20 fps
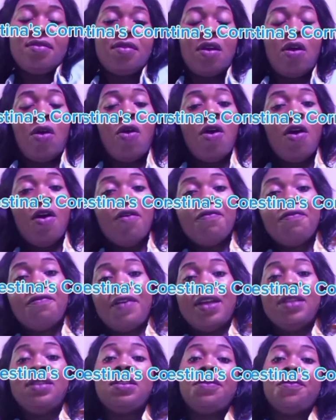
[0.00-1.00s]
or
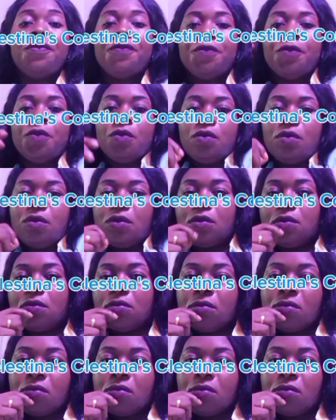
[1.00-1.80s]
fatty foods.